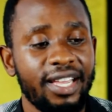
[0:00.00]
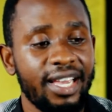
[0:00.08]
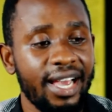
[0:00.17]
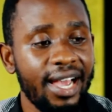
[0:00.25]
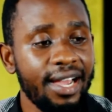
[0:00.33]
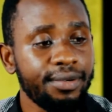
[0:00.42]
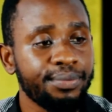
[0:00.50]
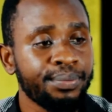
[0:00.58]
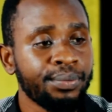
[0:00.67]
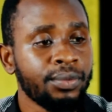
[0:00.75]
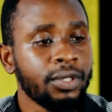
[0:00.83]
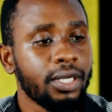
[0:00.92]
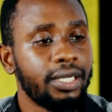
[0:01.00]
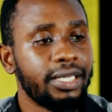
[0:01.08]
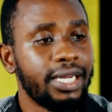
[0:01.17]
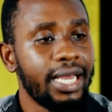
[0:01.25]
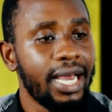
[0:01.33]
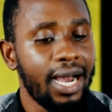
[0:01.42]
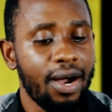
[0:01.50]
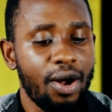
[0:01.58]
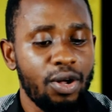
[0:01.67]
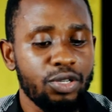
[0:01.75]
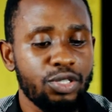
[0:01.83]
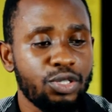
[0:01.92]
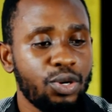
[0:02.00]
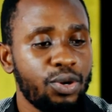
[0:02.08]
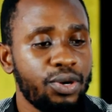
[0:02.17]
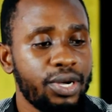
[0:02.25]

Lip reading: care. They are also